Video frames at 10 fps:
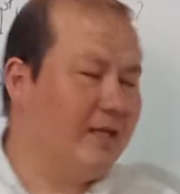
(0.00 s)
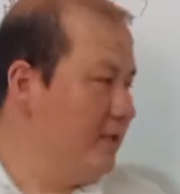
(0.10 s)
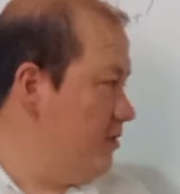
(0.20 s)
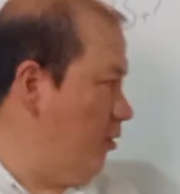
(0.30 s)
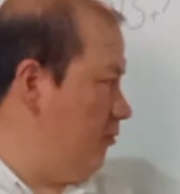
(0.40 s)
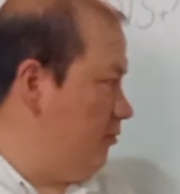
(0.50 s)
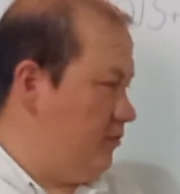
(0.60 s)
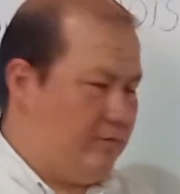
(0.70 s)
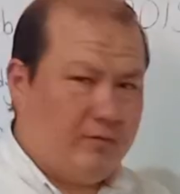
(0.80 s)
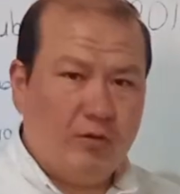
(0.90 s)

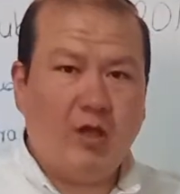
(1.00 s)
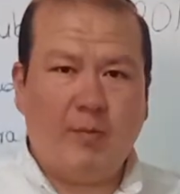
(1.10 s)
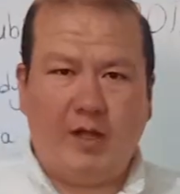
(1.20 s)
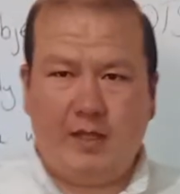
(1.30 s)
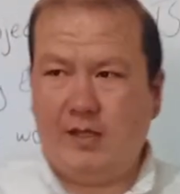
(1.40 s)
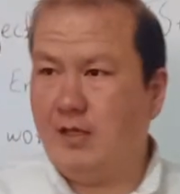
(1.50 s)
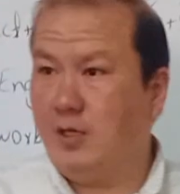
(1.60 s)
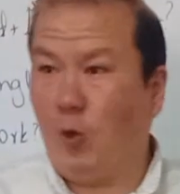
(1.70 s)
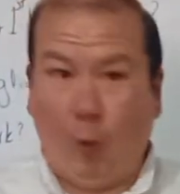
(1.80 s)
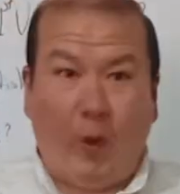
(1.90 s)
So, who am I?
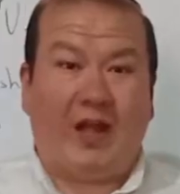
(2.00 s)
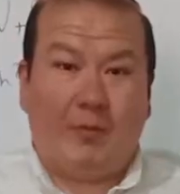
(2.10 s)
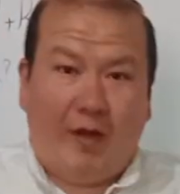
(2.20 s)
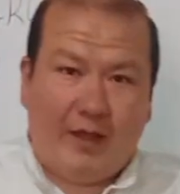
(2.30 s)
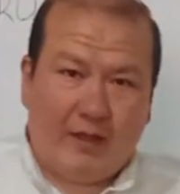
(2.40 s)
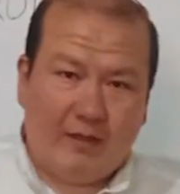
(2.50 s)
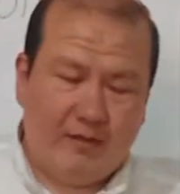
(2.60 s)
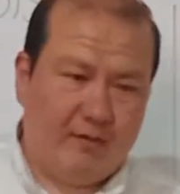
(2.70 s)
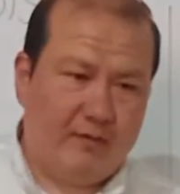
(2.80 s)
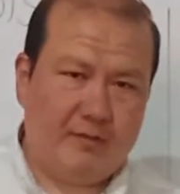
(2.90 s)
Where am I?
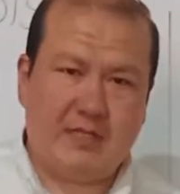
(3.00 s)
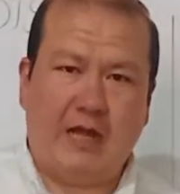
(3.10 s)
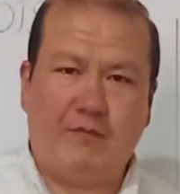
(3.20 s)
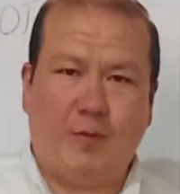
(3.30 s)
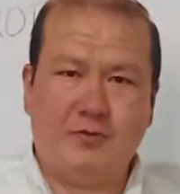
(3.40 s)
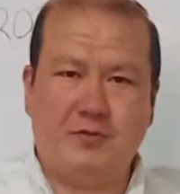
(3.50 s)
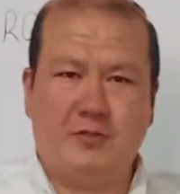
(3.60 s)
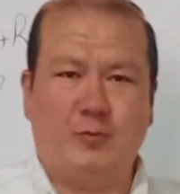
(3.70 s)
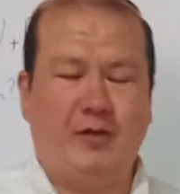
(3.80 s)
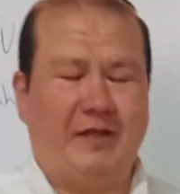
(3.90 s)
This kind of questions
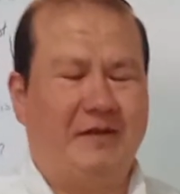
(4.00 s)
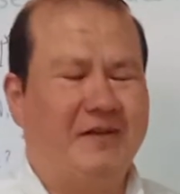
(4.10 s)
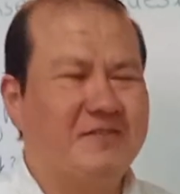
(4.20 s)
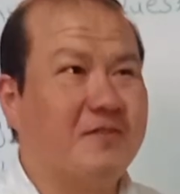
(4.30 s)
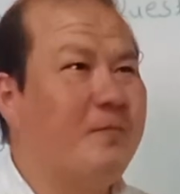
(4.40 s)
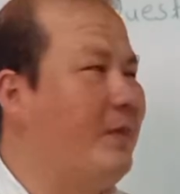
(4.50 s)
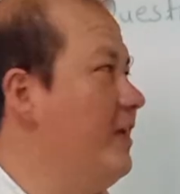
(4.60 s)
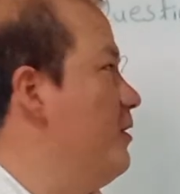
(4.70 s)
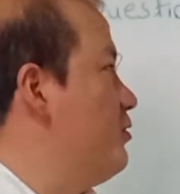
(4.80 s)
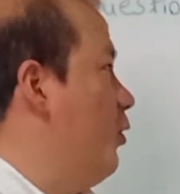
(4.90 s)
as well you can ask.
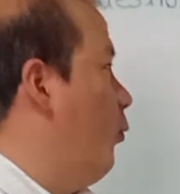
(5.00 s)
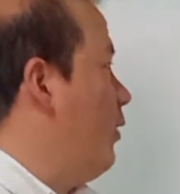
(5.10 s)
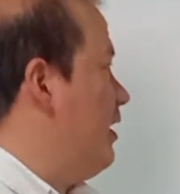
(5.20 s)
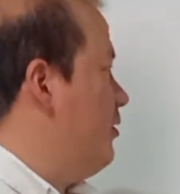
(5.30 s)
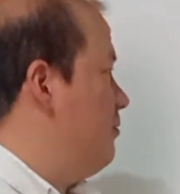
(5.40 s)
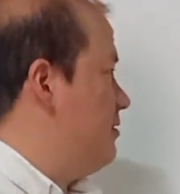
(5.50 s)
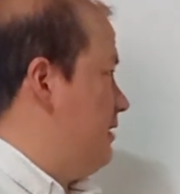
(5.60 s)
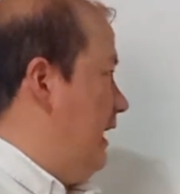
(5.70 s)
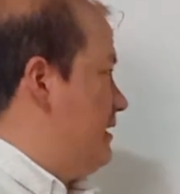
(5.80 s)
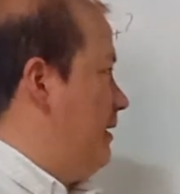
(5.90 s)
So, we use
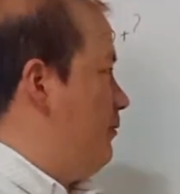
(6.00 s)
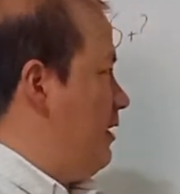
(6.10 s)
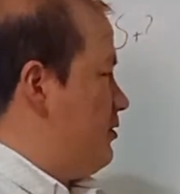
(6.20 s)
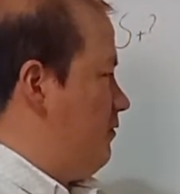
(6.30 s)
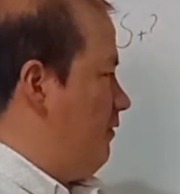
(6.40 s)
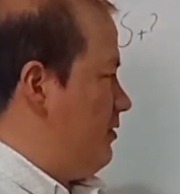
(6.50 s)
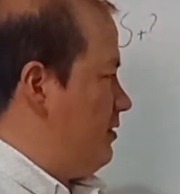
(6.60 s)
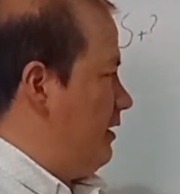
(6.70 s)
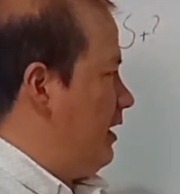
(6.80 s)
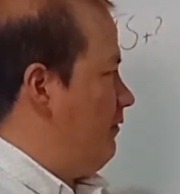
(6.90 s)
a WH first,
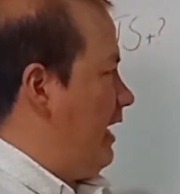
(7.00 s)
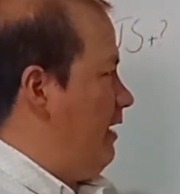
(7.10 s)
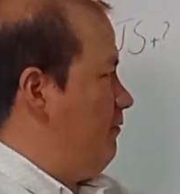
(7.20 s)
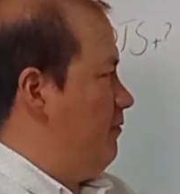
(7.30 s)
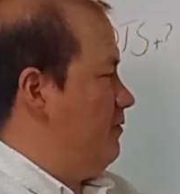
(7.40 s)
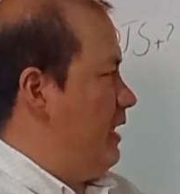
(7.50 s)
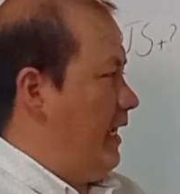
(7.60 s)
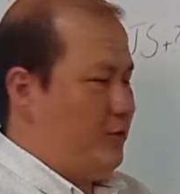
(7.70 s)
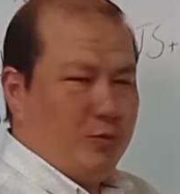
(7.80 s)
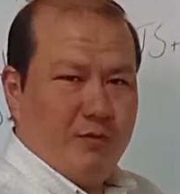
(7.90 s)
and then we have the
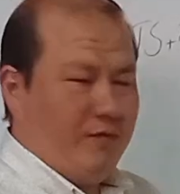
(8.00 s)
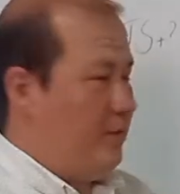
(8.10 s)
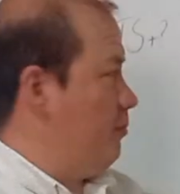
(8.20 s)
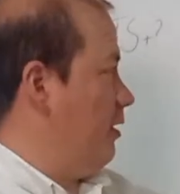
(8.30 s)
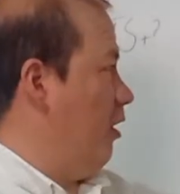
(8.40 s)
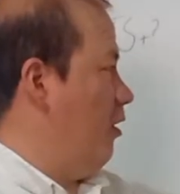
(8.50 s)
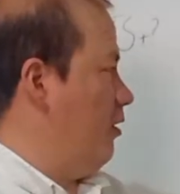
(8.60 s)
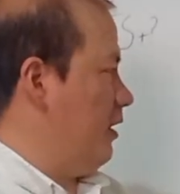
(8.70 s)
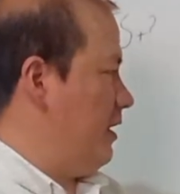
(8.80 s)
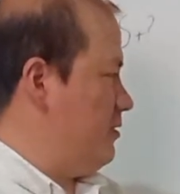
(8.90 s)
to be verb,
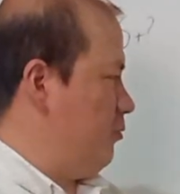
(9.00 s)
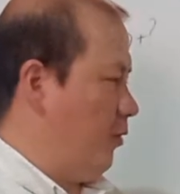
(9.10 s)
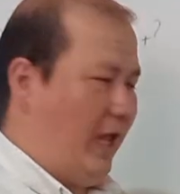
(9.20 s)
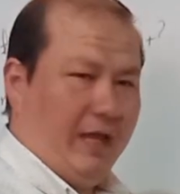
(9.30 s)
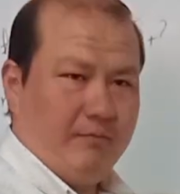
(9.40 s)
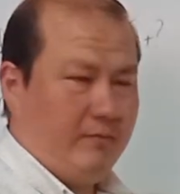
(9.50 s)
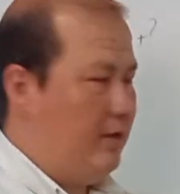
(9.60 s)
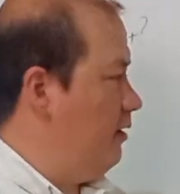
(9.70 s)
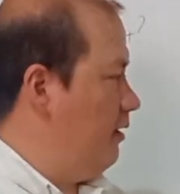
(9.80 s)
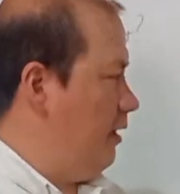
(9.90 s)
are, is, or am,
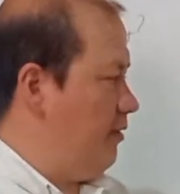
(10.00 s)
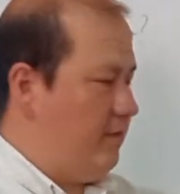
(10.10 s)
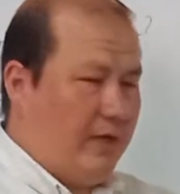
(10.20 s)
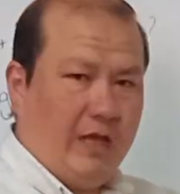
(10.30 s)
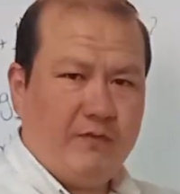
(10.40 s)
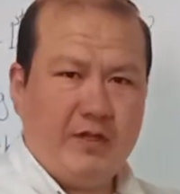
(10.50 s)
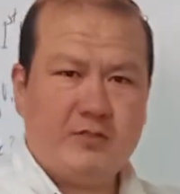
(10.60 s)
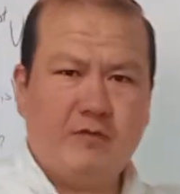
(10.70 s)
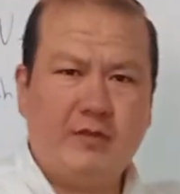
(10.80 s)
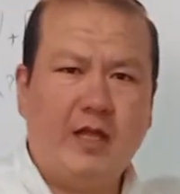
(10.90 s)
and then we have
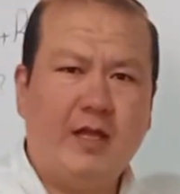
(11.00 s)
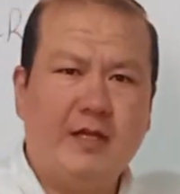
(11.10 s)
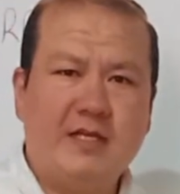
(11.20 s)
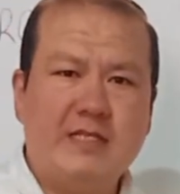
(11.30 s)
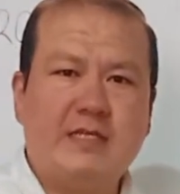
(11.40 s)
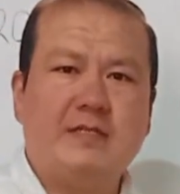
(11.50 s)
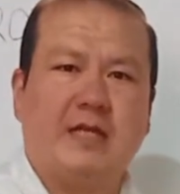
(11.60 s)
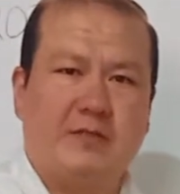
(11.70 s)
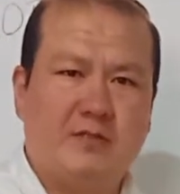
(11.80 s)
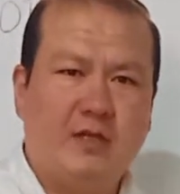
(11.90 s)
rest of the
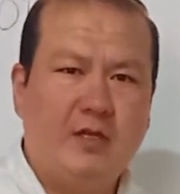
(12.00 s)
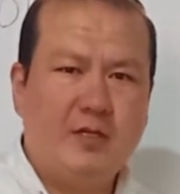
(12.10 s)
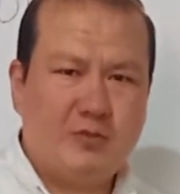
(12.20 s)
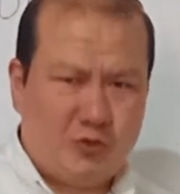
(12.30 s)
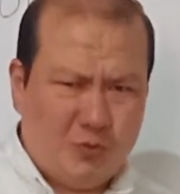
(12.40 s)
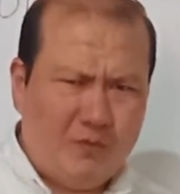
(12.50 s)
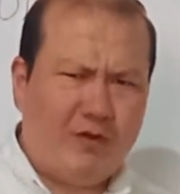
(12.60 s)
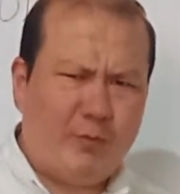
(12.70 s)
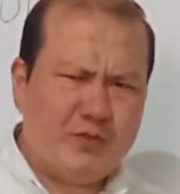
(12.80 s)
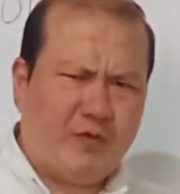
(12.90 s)
sentence. So, to be
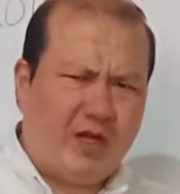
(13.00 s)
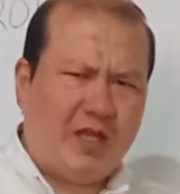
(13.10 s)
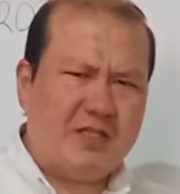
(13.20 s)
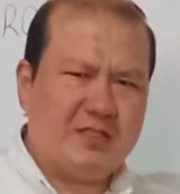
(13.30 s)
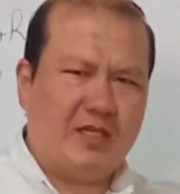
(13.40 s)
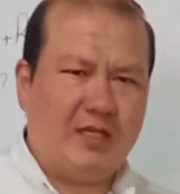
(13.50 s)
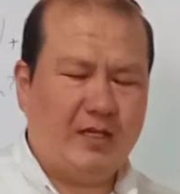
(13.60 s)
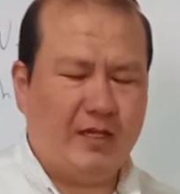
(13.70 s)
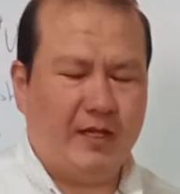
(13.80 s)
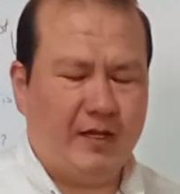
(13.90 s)
verb is very easy
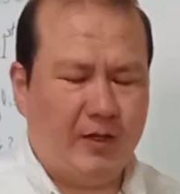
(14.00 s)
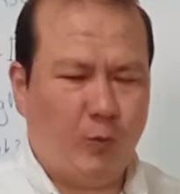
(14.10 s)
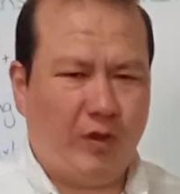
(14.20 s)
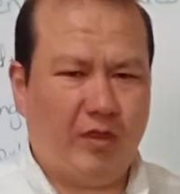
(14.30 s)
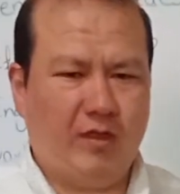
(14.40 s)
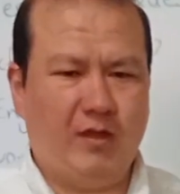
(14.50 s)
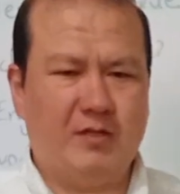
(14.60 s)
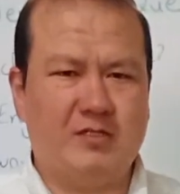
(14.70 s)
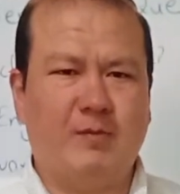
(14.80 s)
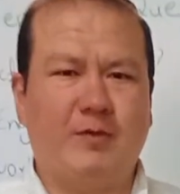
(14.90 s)
with
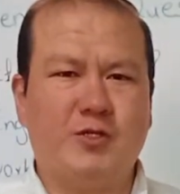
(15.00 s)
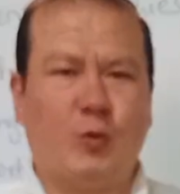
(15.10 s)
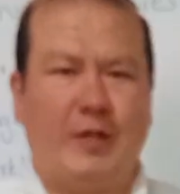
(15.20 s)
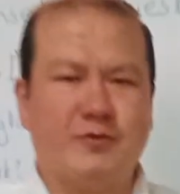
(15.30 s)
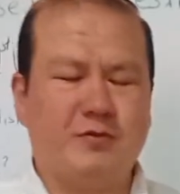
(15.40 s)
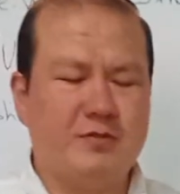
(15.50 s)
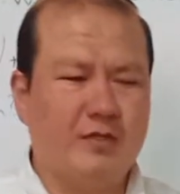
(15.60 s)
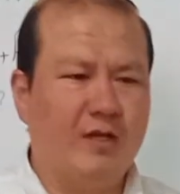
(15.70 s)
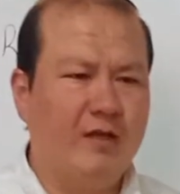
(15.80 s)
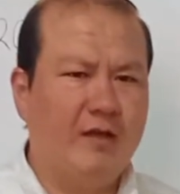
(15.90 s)
WH
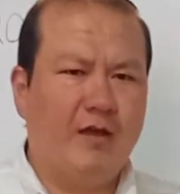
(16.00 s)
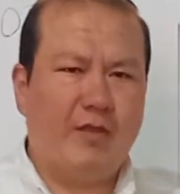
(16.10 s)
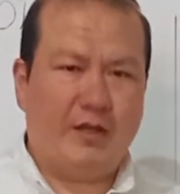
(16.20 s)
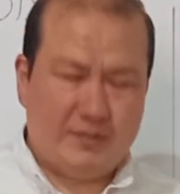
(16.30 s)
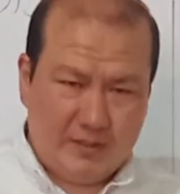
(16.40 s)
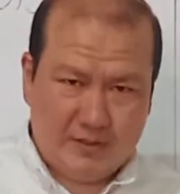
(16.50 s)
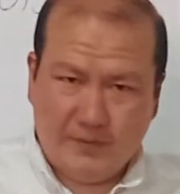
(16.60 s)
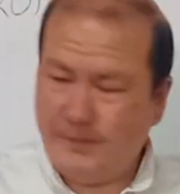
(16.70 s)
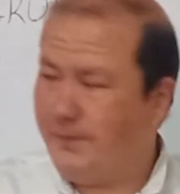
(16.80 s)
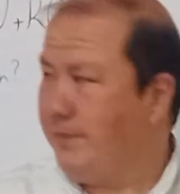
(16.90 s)
questions. That's it
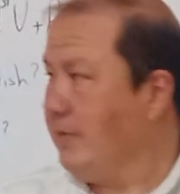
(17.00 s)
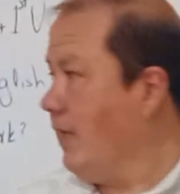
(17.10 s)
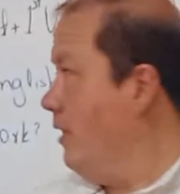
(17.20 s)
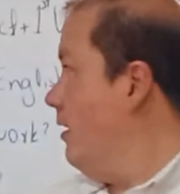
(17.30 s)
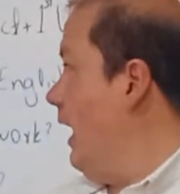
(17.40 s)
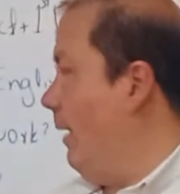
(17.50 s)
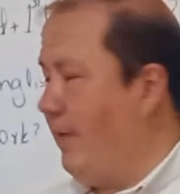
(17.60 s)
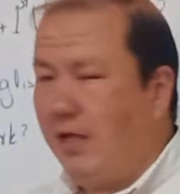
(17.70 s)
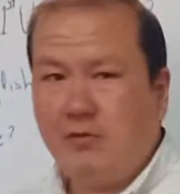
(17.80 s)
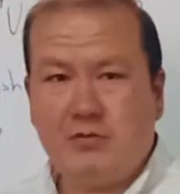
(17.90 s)

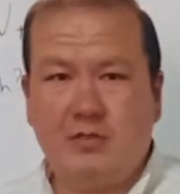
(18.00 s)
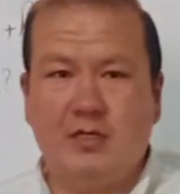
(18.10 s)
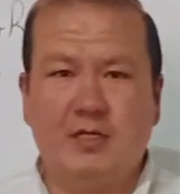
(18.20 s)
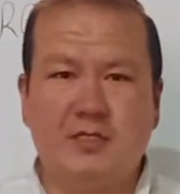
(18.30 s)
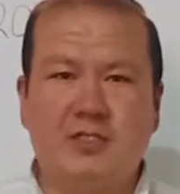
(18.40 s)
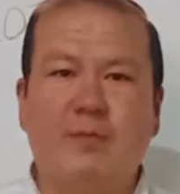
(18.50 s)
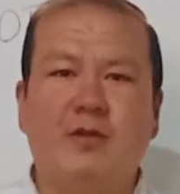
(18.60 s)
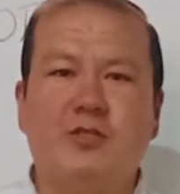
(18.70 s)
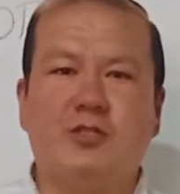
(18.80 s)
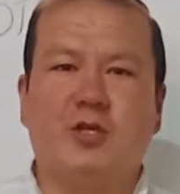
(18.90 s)
about
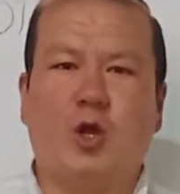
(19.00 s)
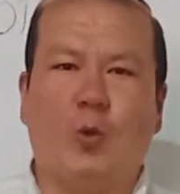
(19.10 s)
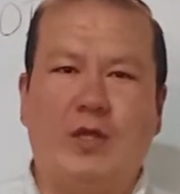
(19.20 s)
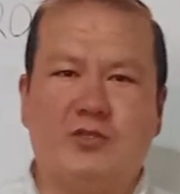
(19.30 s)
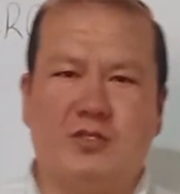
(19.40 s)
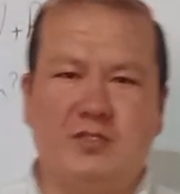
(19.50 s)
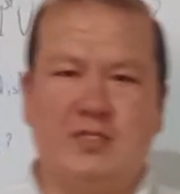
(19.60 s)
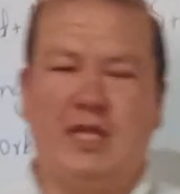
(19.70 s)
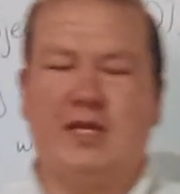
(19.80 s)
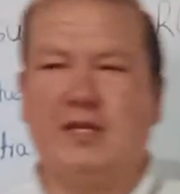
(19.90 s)
WH questions
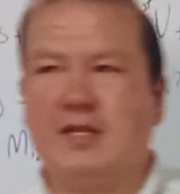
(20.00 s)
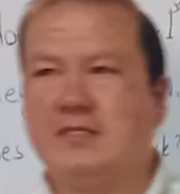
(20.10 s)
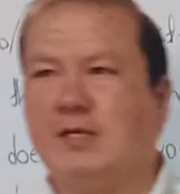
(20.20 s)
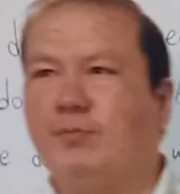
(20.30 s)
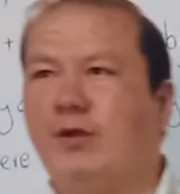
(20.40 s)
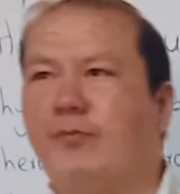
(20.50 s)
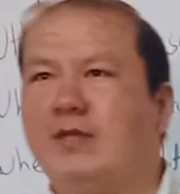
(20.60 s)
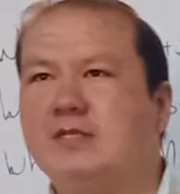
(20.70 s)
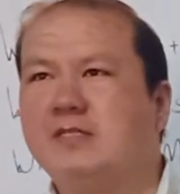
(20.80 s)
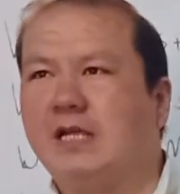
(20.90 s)
in simple
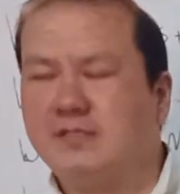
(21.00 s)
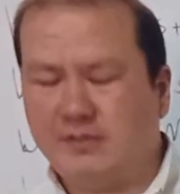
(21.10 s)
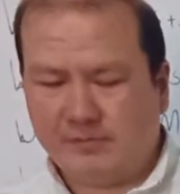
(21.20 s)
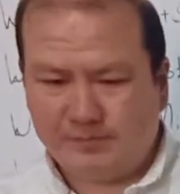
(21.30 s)
present tense.